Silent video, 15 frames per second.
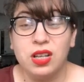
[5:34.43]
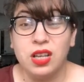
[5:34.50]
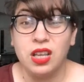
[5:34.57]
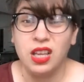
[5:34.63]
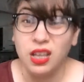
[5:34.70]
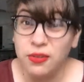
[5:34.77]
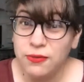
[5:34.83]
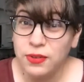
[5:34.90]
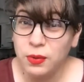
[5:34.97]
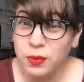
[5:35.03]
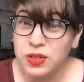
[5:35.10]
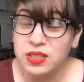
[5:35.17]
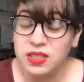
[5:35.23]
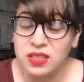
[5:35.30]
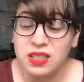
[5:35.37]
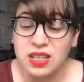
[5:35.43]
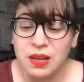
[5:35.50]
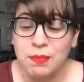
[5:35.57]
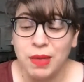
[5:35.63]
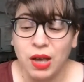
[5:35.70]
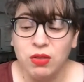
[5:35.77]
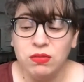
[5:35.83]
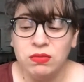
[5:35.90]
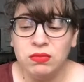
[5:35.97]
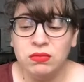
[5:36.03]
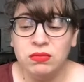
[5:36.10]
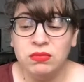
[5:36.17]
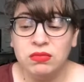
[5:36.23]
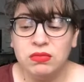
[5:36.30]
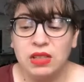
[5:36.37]
If it was the same
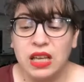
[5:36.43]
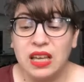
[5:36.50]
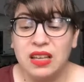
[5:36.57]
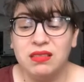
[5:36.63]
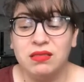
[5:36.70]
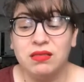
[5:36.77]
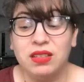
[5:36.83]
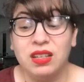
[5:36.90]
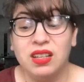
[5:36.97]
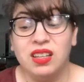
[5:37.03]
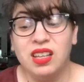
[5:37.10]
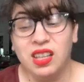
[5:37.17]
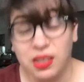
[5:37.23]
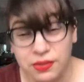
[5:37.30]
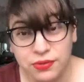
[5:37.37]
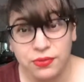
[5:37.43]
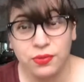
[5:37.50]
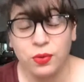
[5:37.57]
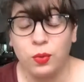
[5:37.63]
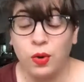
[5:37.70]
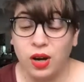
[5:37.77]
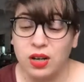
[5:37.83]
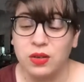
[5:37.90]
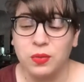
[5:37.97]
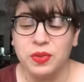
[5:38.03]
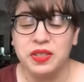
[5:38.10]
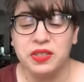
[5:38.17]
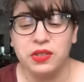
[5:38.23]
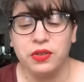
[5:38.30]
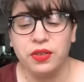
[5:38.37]
mountain, and if water was
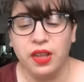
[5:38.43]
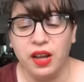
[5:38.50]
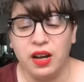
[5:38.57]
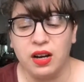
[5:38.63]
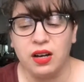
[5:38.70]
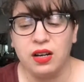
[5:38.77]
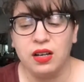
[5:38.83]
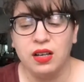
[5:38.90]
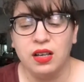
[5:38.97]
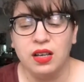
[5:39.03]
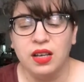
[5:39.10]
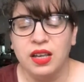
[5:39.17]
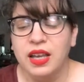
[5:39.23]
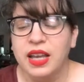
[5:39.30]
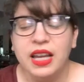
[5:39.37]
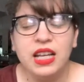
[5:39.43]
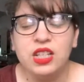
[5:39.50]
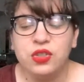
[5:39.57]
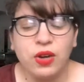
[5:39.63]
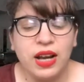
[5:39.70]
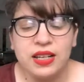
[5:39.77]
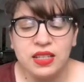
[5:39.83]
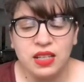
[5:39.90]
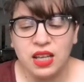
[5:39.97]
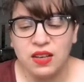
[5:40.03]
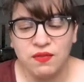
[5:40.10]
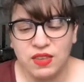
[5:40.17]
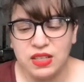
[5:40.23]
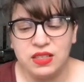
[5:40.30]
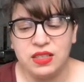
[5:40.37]
still there. He tried to
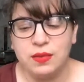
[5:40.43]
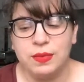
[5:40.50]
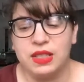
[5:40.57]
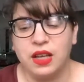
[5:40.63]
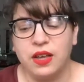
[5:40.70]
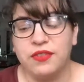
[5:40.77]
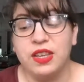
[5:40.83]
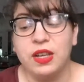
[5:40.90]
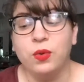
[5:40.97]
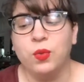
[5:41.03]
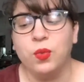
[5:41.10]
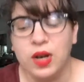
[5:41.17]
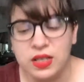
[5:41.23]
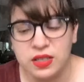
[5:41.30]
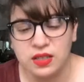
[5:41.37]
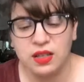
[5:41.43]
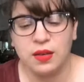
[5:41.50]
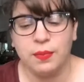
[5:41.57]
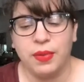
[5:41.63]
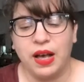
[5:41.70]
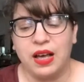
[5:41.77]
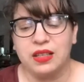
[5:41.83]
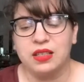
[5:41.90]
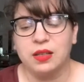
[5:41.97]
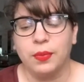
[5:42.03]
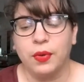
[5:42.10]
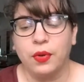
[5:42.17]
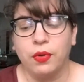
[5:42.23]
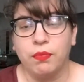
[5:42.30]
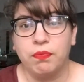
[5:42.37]
convince himself it wasn't
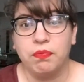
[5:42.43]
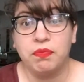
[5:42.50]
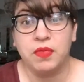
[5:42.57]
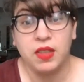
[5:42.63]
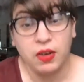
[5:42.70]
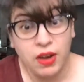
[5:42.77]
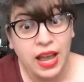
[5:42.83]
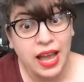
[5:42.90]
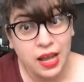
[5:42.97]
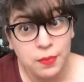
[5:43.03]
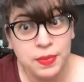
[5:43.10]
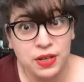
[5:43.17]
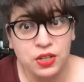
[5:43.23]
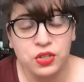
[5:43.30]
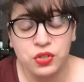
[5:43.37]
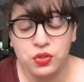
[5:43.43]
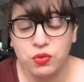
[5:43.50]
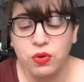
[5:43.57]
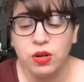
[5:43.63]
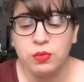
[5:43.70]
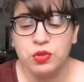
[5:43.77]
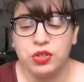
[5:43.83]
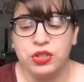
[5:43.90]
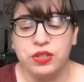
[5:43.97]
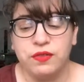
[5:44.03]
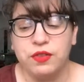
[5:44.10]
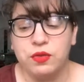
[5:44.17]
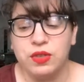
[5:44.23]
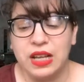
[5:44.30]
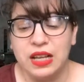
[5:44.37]
impossible. There had been a storm just a
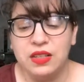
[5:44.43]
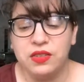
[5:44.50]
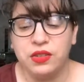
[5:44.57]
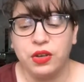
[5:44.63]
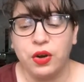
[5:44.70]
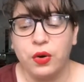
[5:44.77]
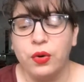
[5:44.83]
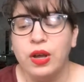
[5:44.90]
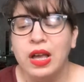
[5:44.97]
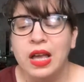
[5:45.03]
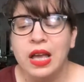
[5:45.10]
few days ago.